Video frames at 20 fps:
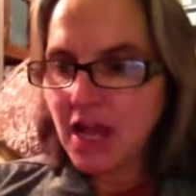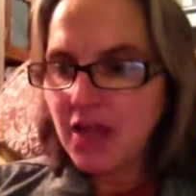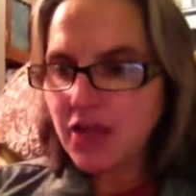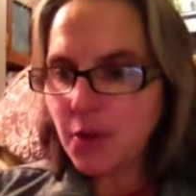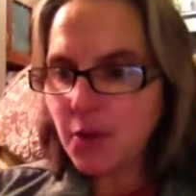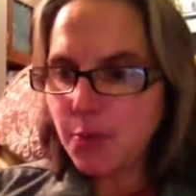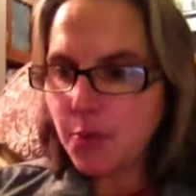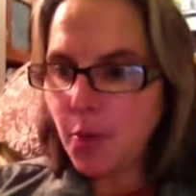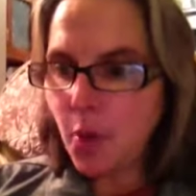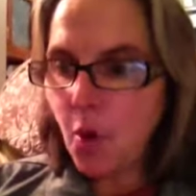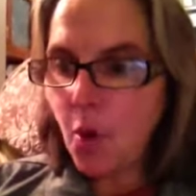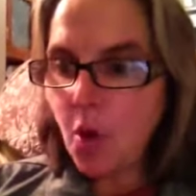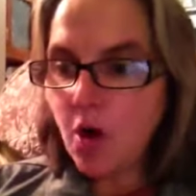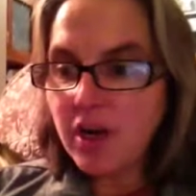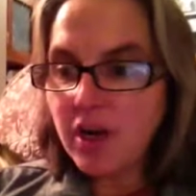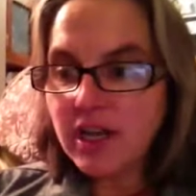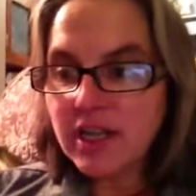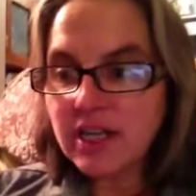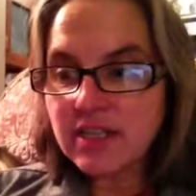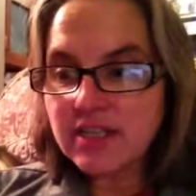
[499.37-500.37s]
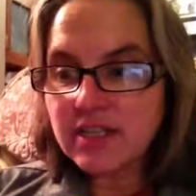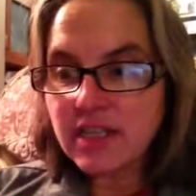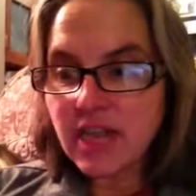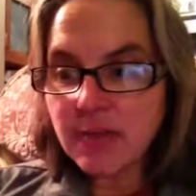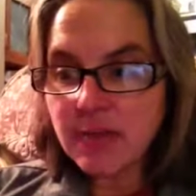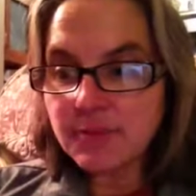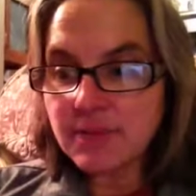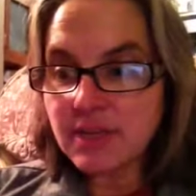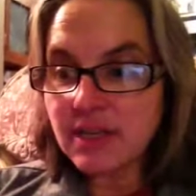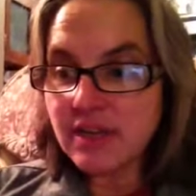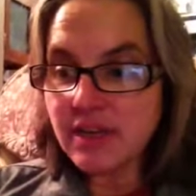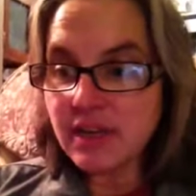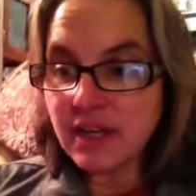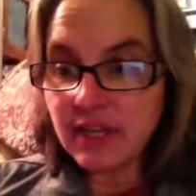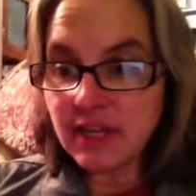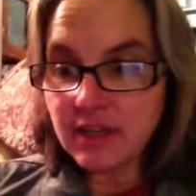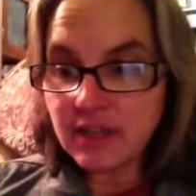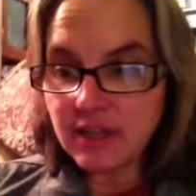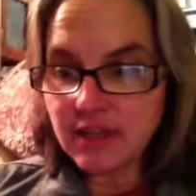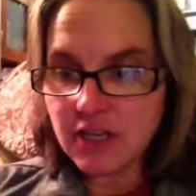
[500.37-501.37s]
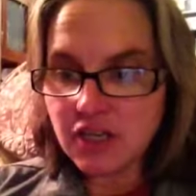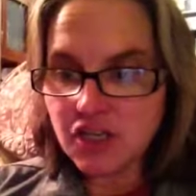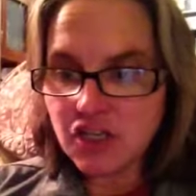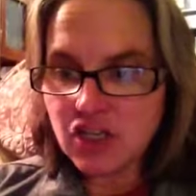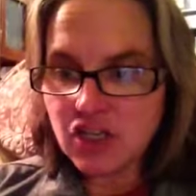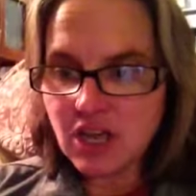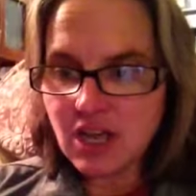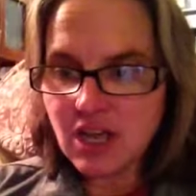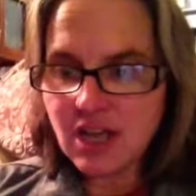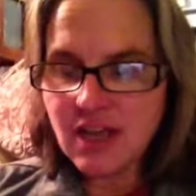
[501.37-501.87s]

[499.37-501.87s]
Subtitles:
The poor condemned English,